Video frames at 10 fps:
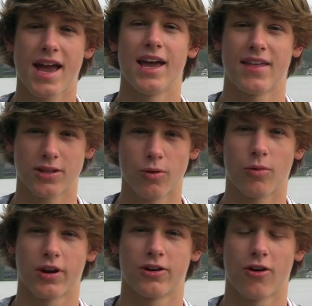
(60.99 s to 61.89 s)
And that's what
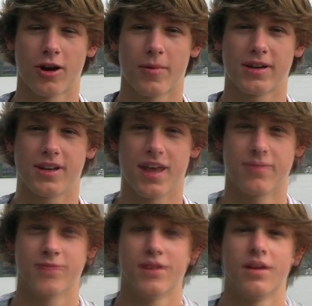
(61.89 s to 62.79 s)
we're gonna talk about today.
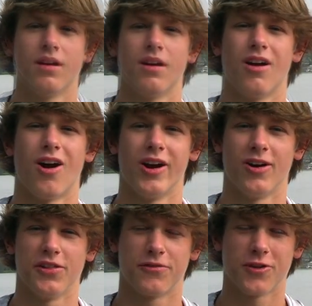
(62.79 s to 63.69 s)
All right,
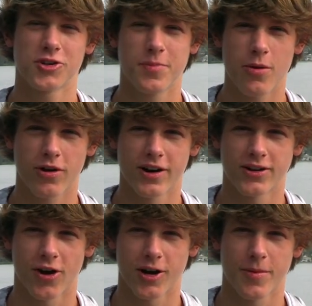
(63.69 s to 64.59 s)
y'all, the first bait we're gonna
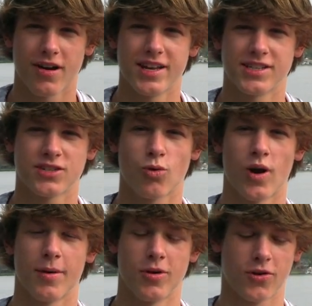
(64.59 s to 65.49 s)
talk about is
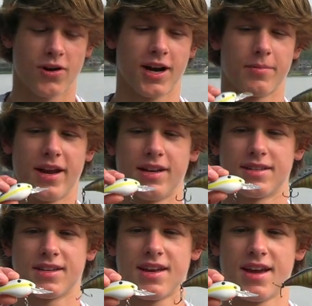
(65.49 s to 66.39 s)
square bill
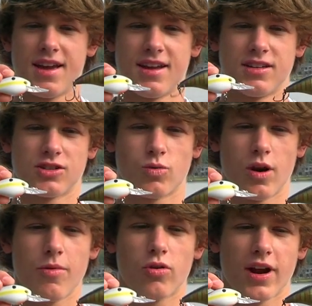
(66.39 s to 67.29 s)
crankbaits.
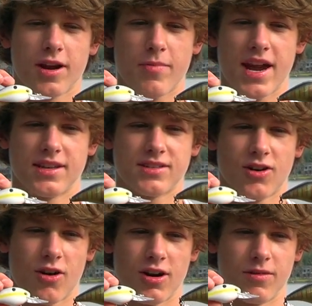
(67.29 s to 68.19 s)
Square bill crankbaits
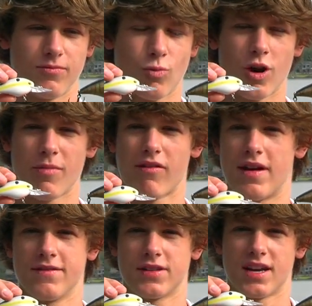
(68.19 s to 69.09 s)
are one of my
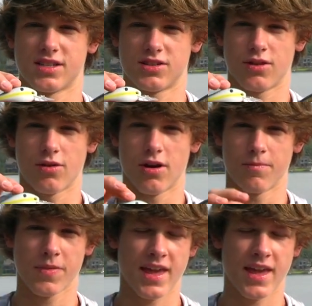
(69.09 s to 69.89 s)
favorite things to throw.